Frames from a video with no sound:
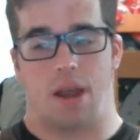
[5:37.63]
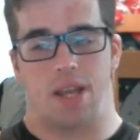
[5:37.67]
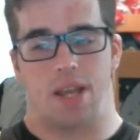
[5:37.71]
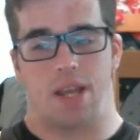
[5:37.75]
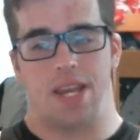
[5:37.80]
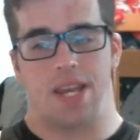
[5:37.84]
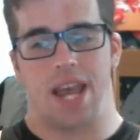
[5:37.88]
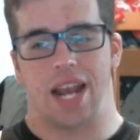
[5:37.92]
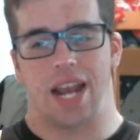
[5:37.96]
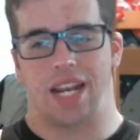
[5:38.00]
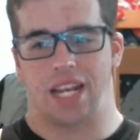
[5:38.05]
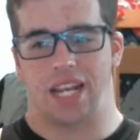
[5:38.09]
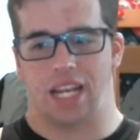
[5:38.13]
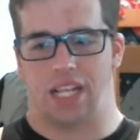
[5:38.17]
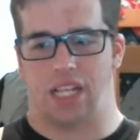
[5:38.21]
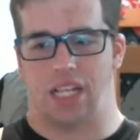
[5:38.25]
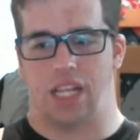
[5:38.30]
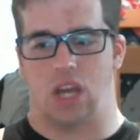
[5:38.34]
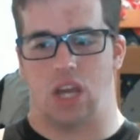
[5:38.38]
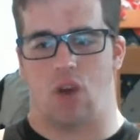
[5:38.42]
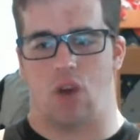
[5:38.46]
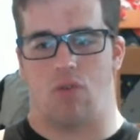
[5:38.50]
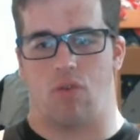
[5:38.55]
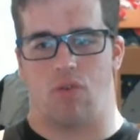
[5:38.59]

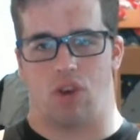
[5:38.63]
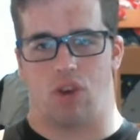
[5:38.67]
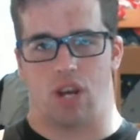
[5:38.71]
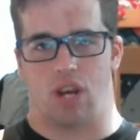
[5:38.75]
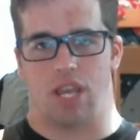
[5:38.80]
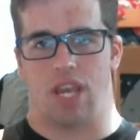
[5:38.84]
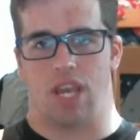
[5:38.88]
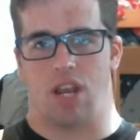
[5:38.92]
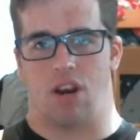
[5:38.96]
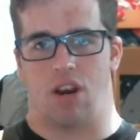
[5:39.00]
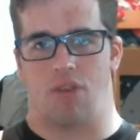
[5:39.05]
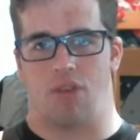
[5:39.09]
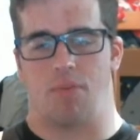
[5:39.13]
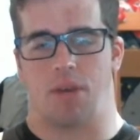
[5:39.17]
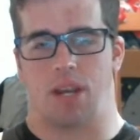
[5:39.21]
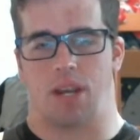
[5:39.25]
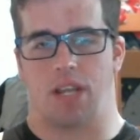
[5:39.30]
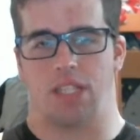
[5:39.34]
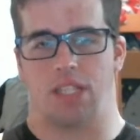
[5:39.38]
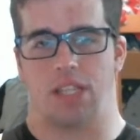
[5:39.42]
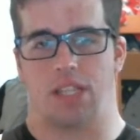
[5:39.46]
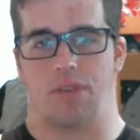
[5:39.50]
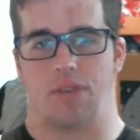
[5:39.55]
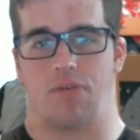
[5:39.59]
technically over a year,
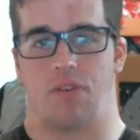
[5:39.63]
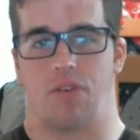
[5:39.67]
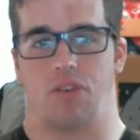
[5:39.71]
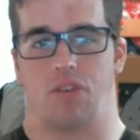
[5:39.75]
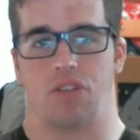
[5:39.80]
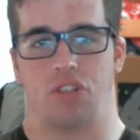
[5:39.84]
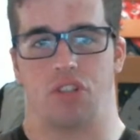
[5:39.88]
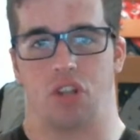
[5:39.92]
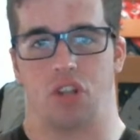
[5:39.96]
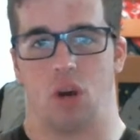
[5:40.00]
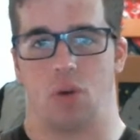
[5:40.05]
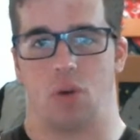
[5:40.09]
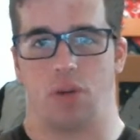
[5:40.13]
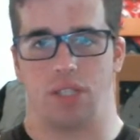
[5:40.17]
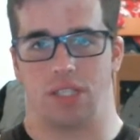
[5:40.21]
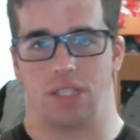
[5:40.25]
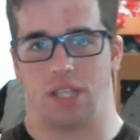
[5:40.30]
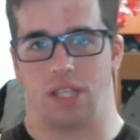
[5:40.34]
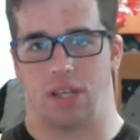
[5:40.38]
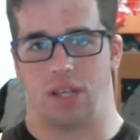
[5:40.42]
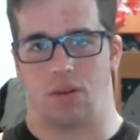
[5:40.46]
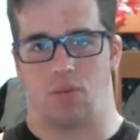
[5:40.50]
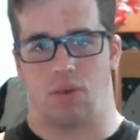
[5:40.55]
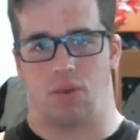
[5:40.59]
because I first noticed
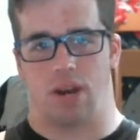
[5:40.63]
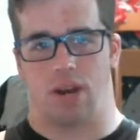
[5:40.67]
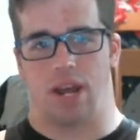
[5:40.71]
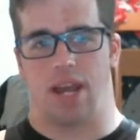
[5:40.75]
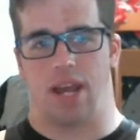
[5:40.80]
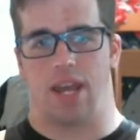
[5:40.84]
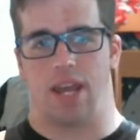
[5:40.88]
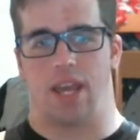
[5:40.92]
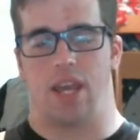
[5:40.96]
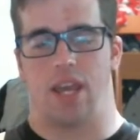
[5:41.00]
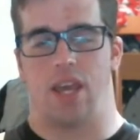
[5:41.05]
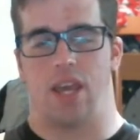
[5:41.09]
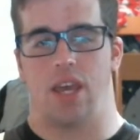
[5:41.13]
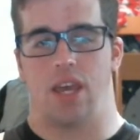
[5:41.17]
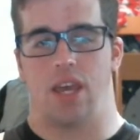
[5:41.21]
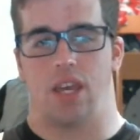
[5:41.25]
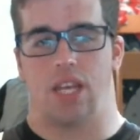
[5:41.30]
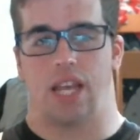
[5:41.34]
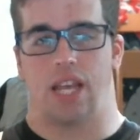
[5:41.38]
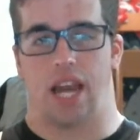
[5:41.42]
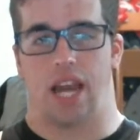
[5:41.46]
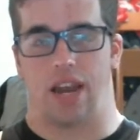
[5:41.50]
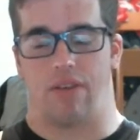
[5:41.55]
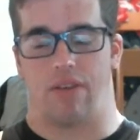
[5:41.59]
it when I
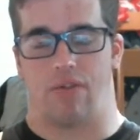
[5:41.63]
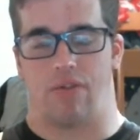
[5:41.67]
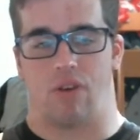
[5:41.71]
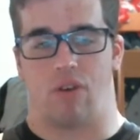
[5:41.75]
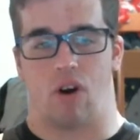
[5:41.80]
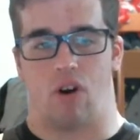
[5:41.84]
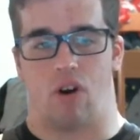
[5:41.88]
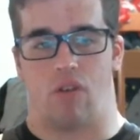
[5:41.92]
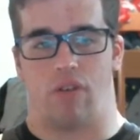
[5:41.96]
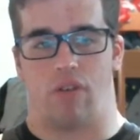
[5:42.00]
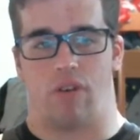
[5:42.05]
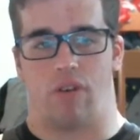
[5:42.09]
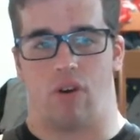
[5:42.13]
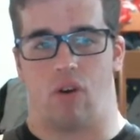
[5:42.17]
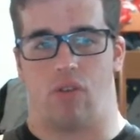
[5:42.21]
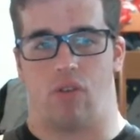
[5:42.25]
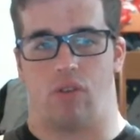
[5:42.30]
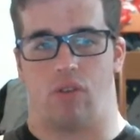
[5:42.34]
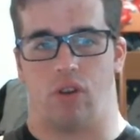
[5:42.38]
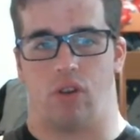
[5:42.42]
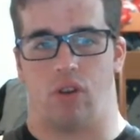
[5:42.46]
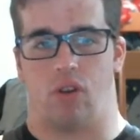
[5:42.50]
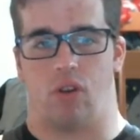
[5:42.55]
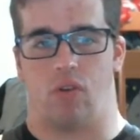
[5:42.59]
got involved a
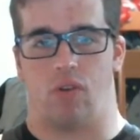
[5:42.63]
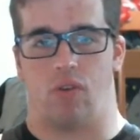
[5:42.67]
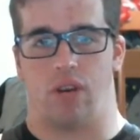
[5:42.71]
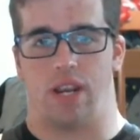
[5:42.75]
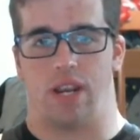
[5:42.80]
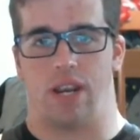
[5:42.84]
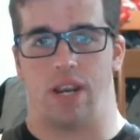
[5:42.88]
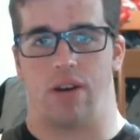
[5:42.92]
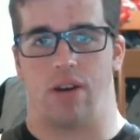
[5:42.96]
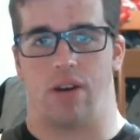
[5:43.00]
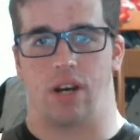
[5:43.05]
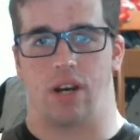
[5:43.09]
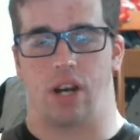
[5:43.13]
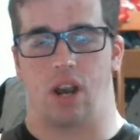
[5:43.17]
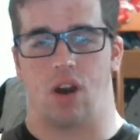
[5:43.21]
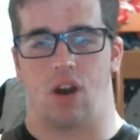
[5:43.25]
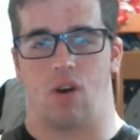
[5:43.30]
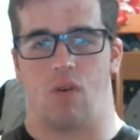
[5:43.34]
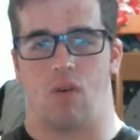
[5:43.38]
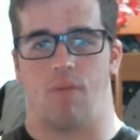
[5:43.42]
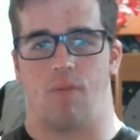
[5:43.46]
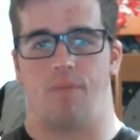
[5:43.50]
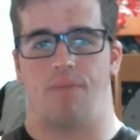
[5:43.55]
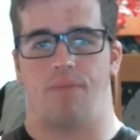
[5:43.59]
little over a year
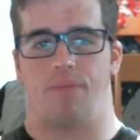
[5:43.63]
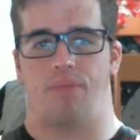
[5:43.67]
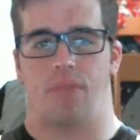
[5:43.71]
ago.